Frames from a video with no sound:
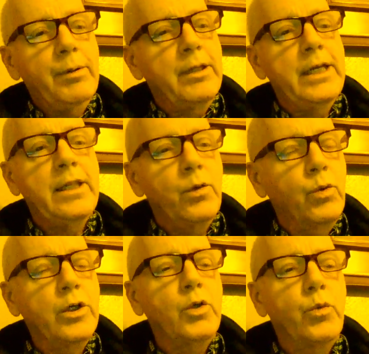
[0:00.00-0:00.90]
We've been letting the
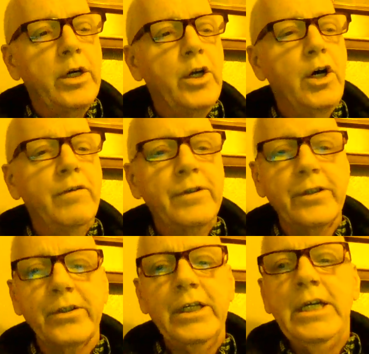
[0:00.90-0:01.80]
world run over
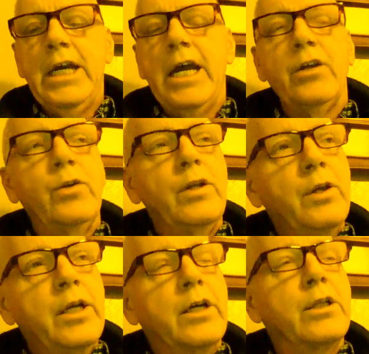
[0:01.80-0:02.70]
us. And
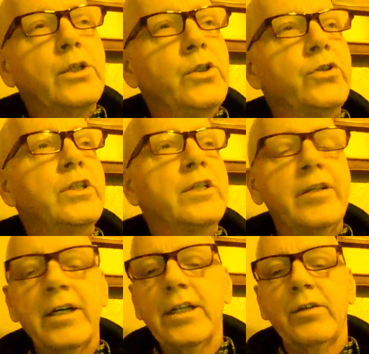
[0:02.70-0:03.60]
inclusion
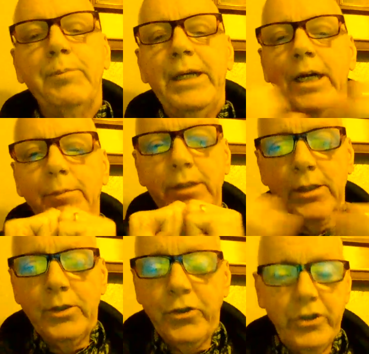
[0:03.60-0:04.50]
until it's become
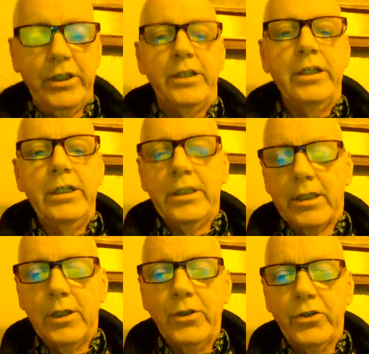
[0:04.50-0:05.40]
delusion.
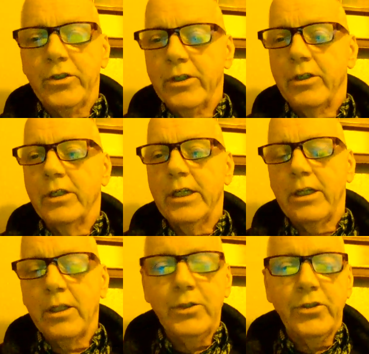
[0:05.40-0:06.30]
Delusional.
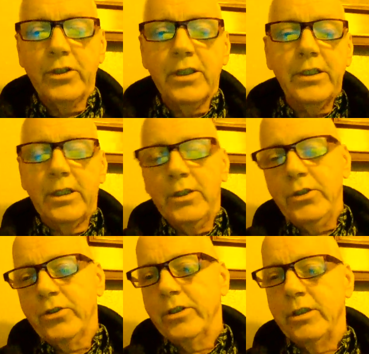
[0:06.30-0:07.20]
Inclusional and
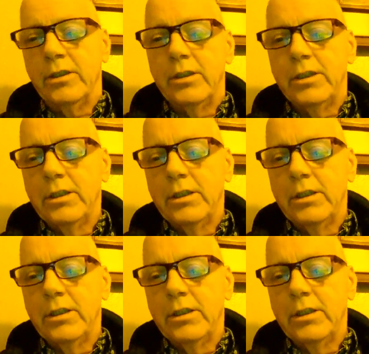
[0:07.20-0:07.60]
delusional.